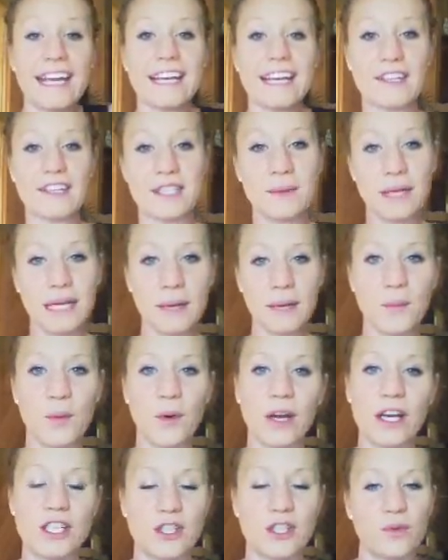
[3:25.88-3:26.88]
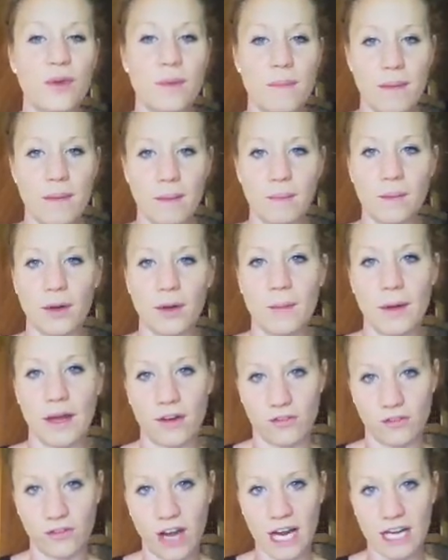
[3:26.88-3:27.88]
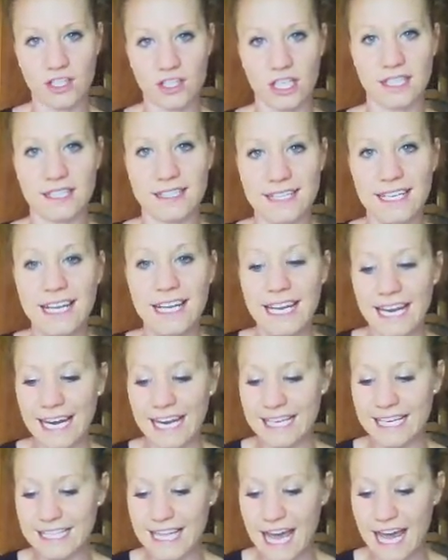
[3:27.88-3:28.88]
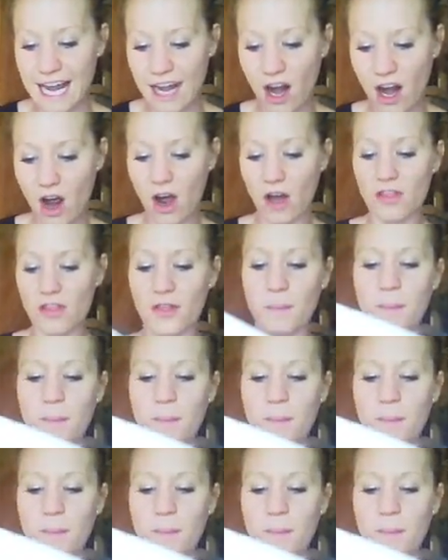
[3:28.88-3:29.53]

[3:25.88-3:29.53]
Now, something important to remember about fractions is that the